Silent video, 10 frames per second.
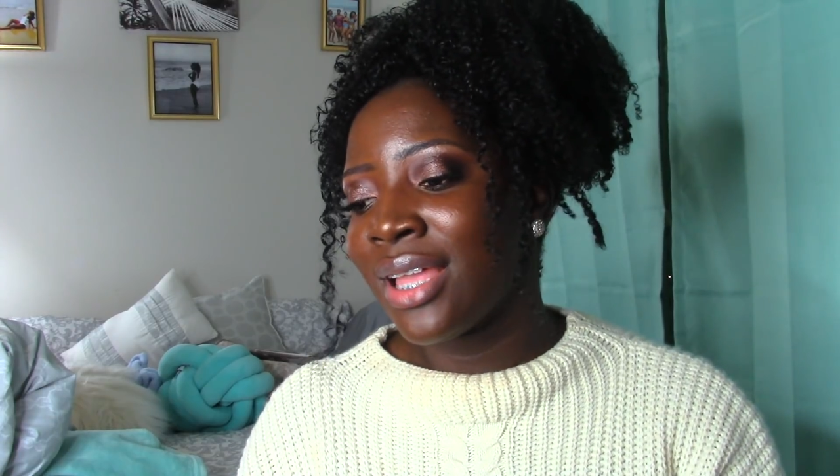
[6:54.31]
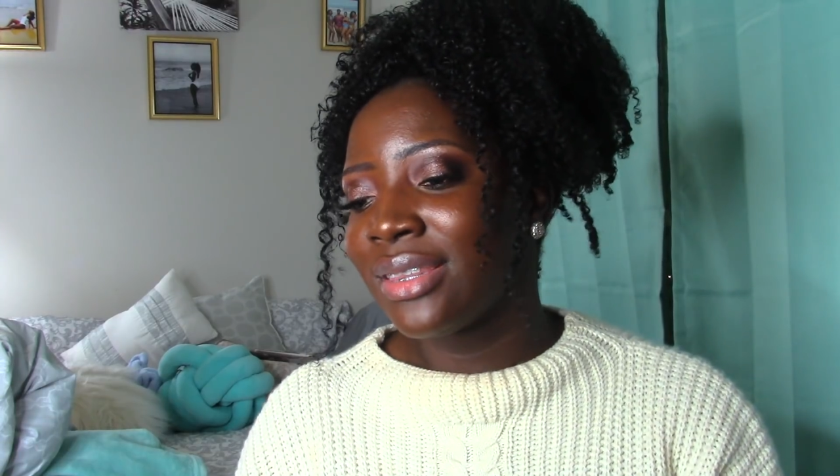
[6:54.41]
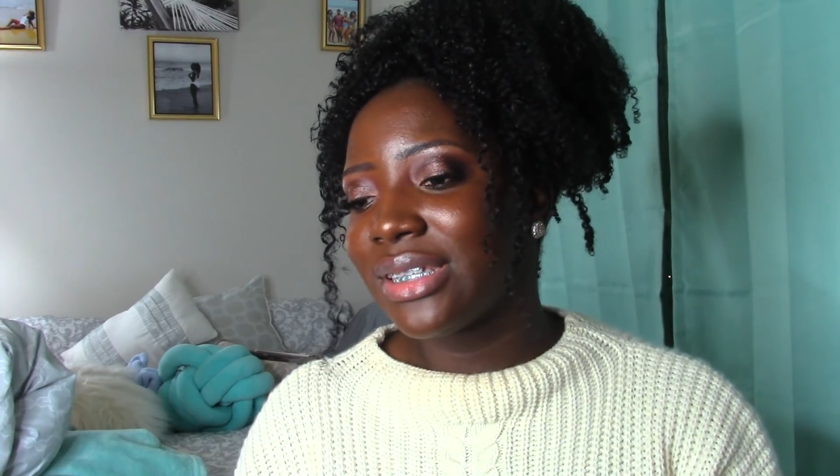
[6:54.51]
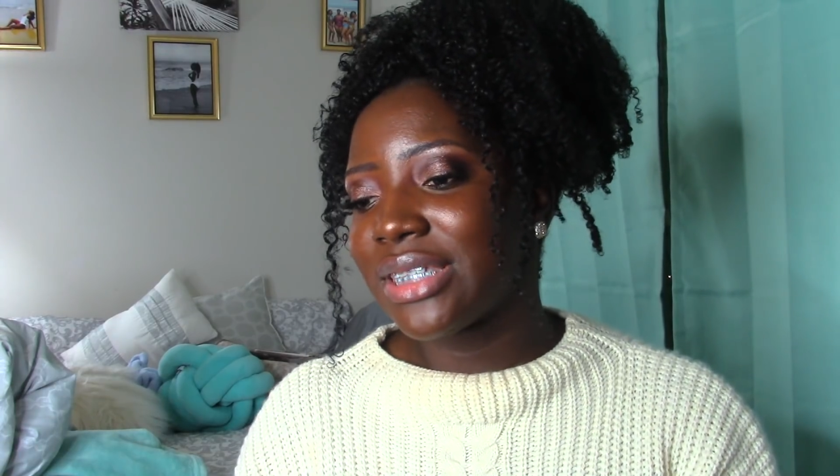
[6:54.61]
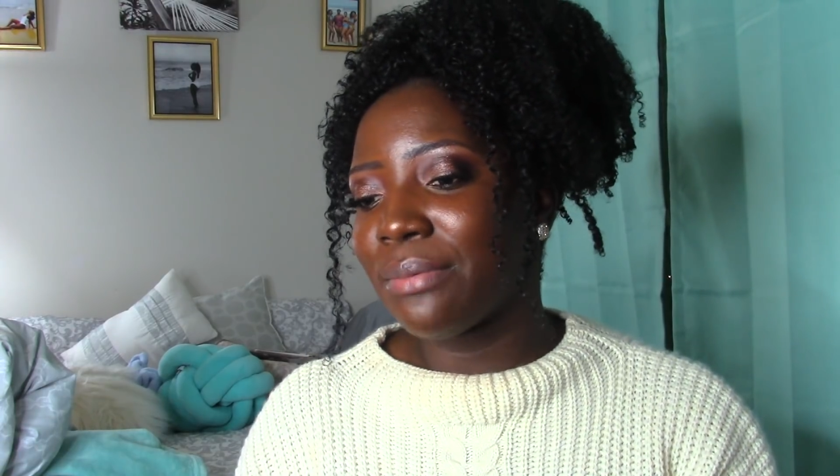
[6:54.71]

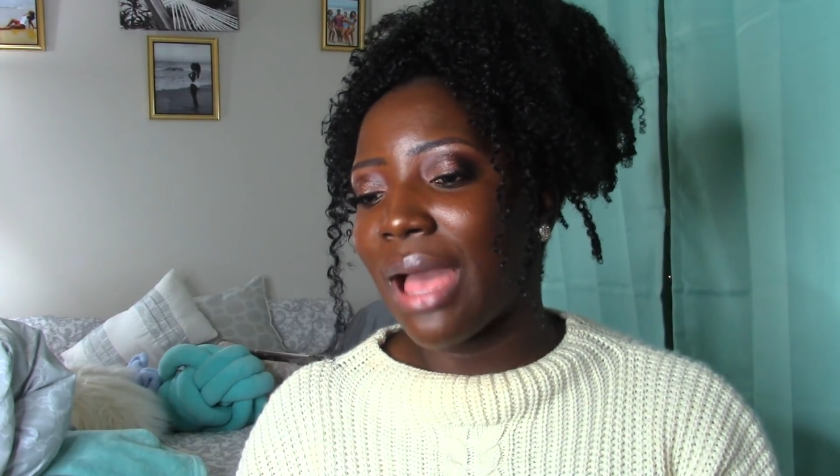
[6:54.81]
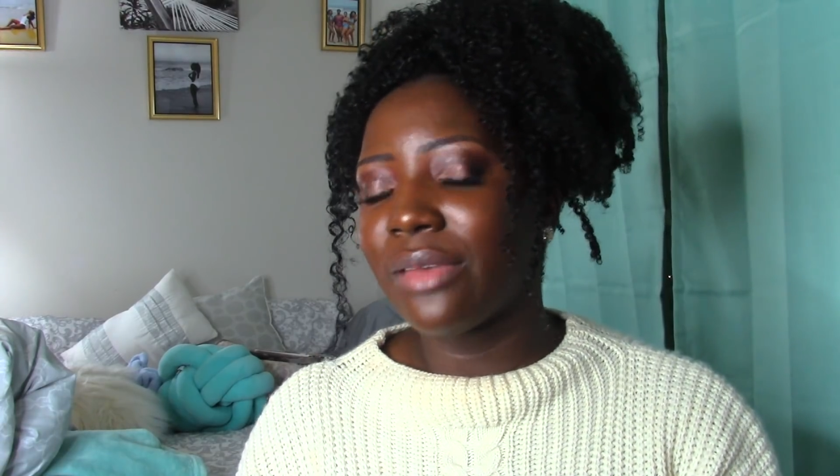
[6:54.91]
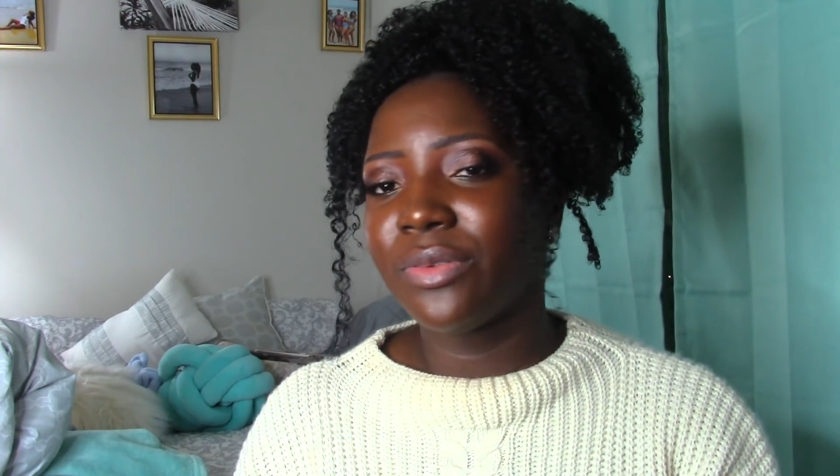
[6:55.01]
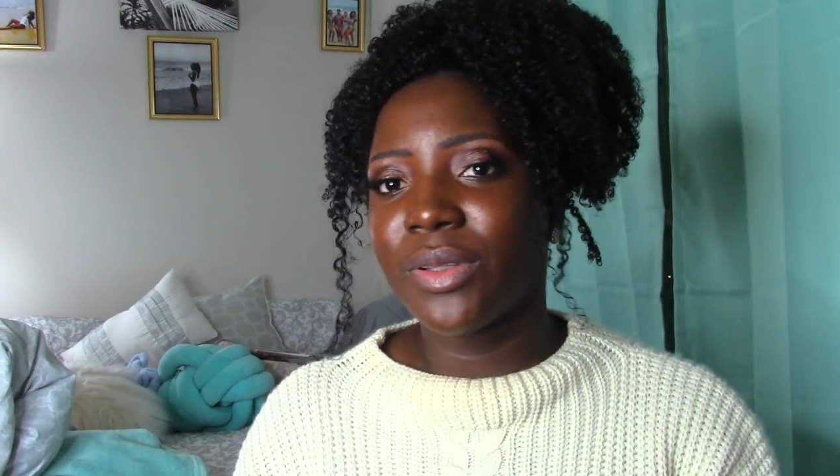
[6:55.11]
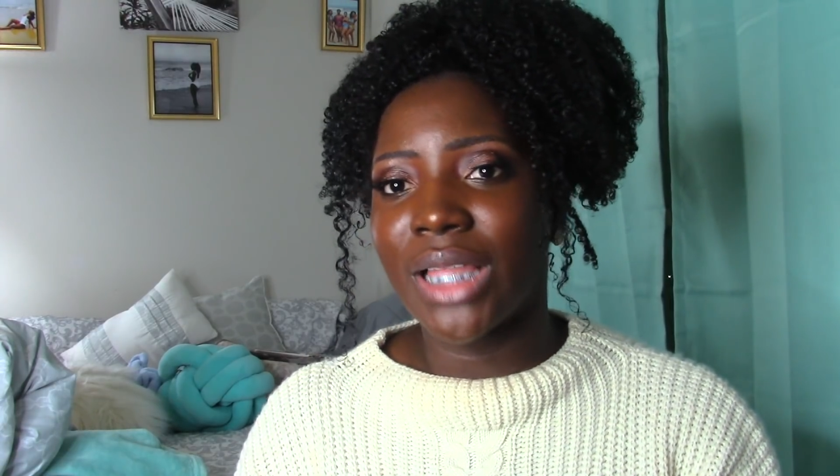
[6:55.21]
This tip, I
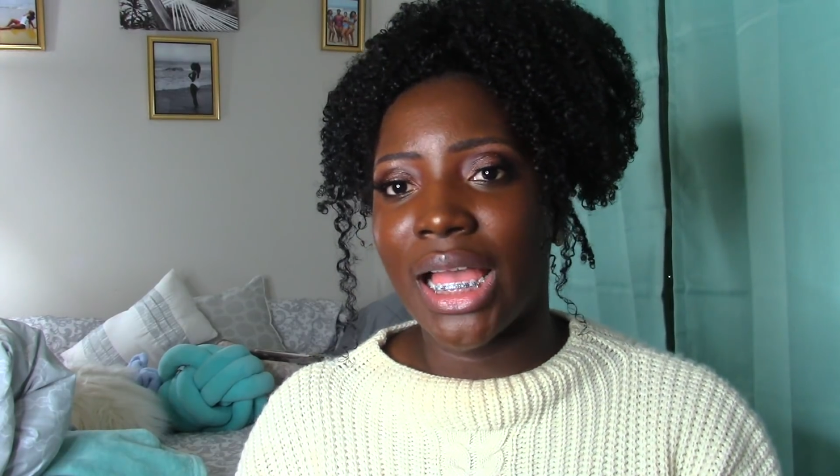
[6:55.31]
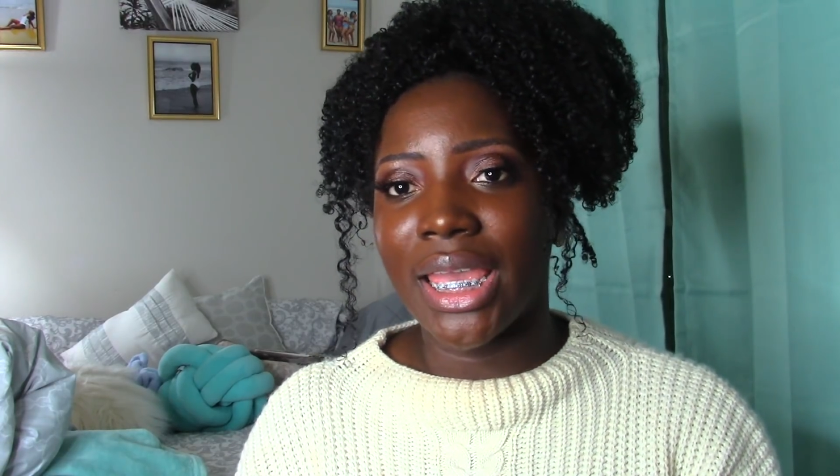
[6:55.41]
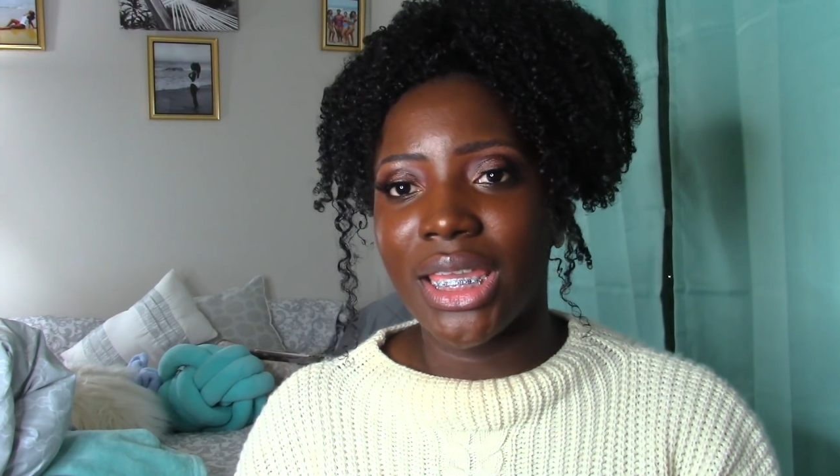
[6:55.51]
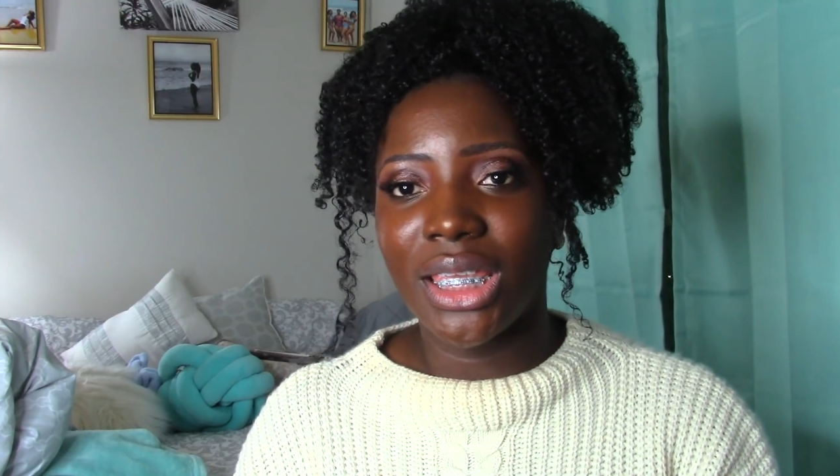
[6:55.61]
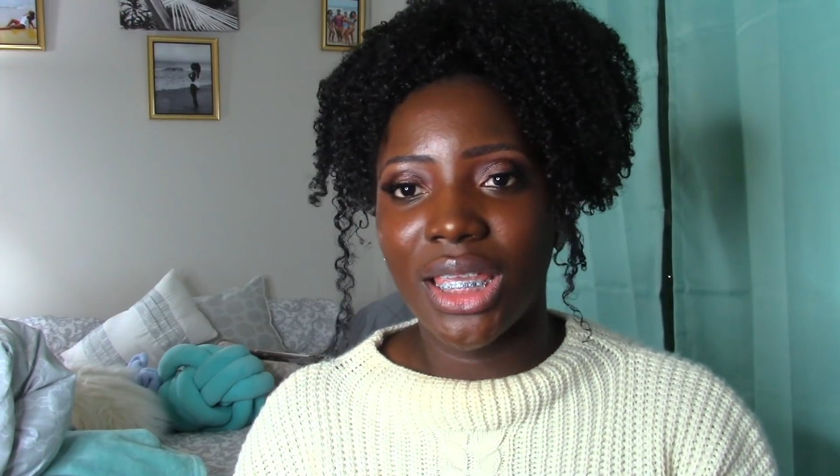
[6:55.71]
feel like